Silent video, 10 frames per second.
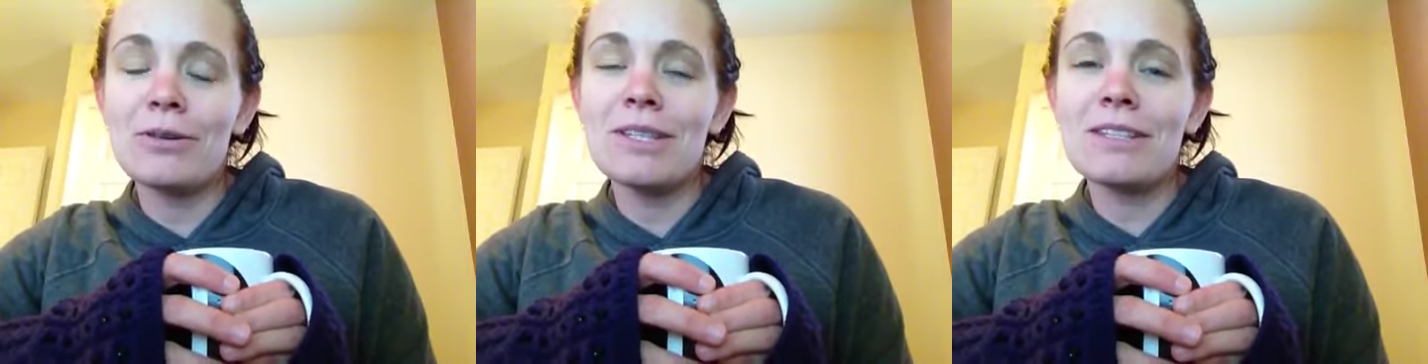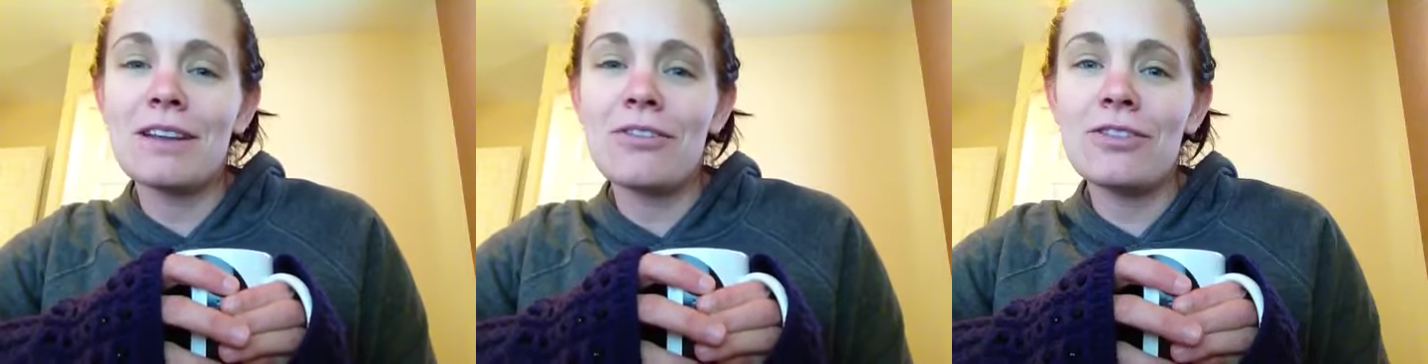It's
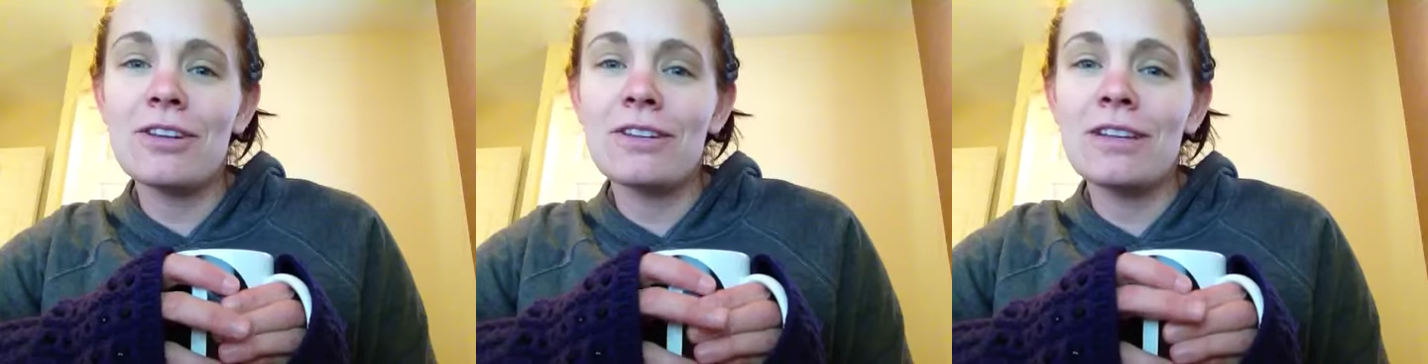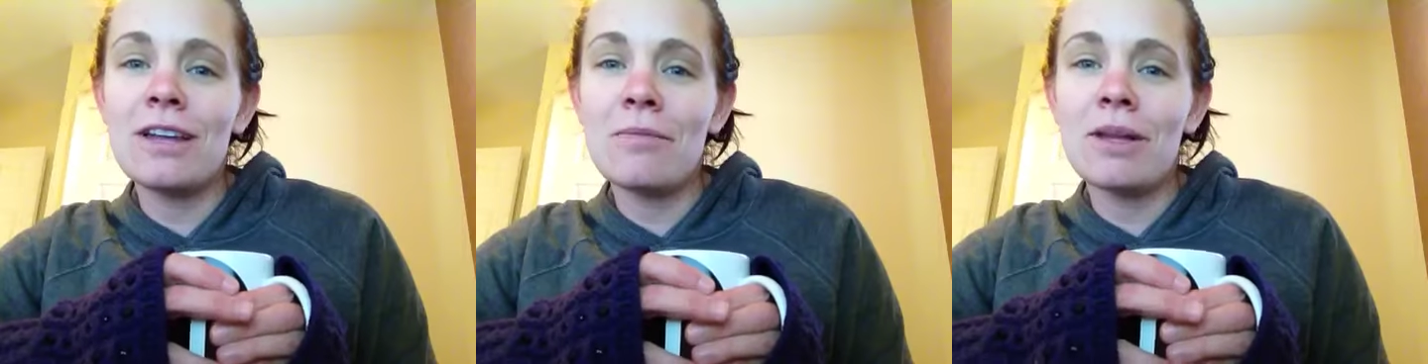
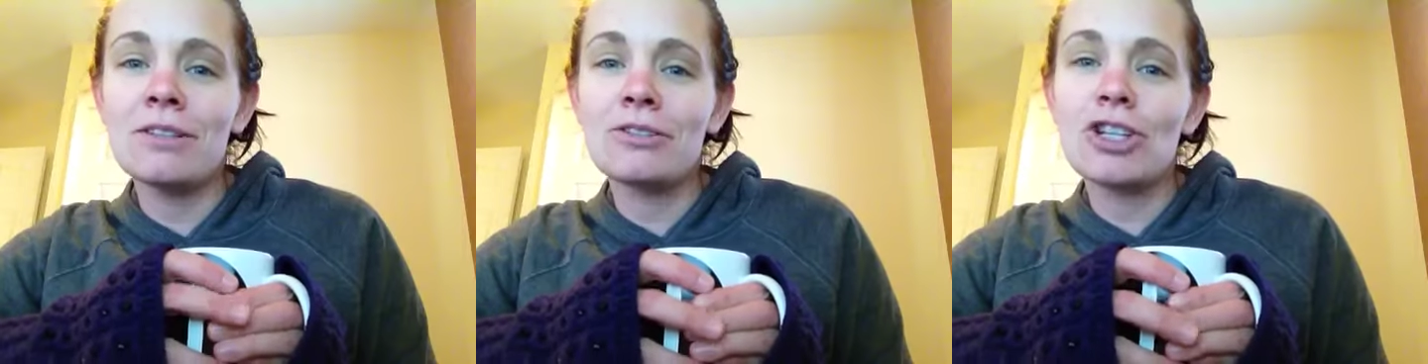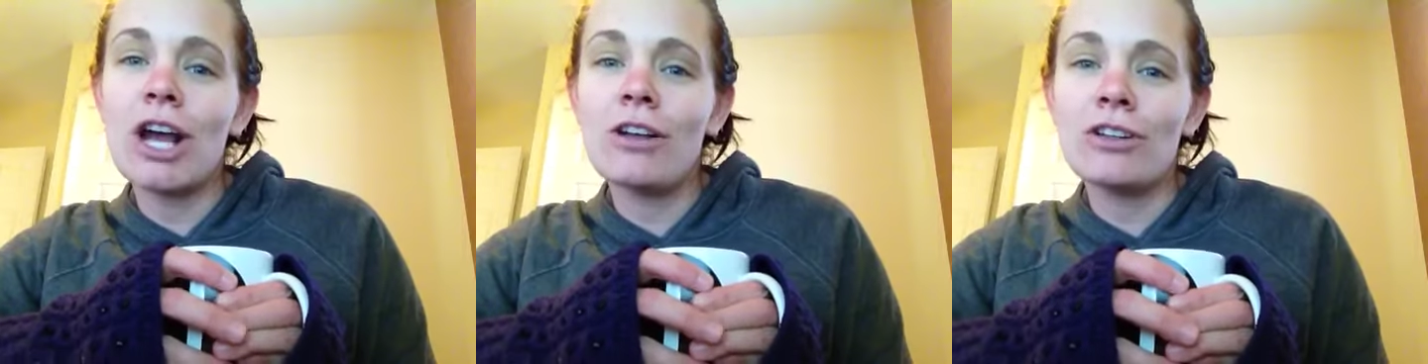definitely a mental
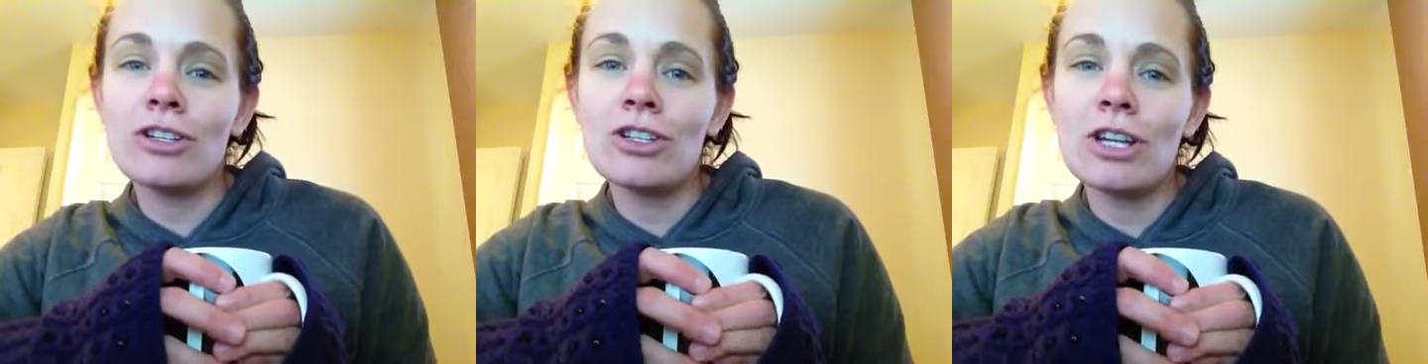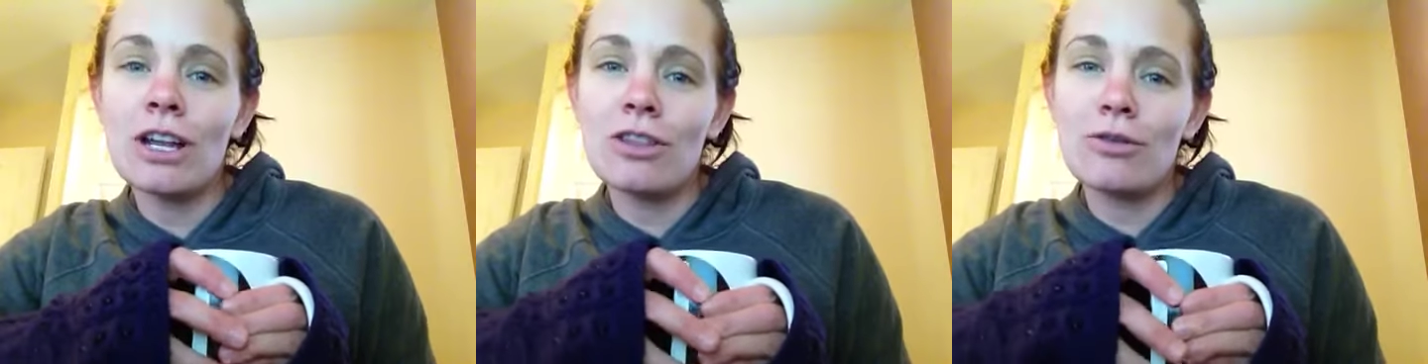challenge to
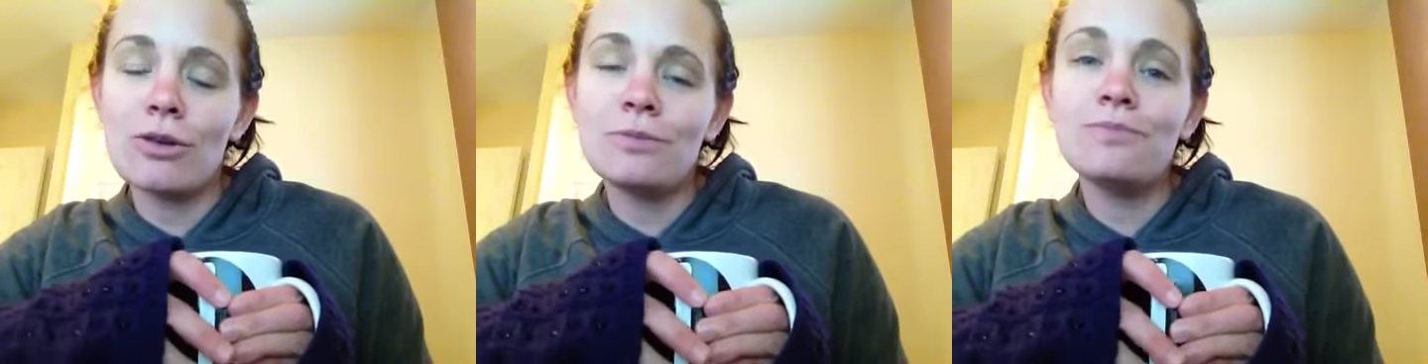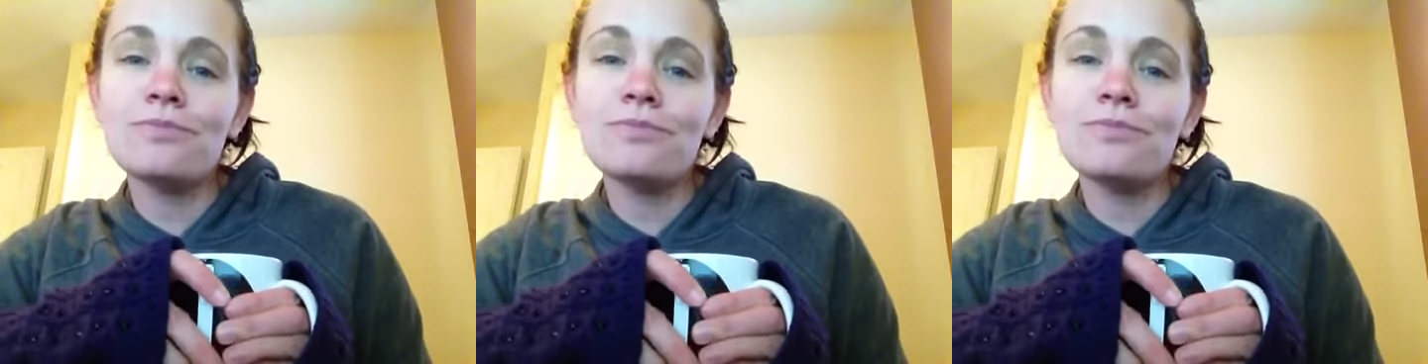get through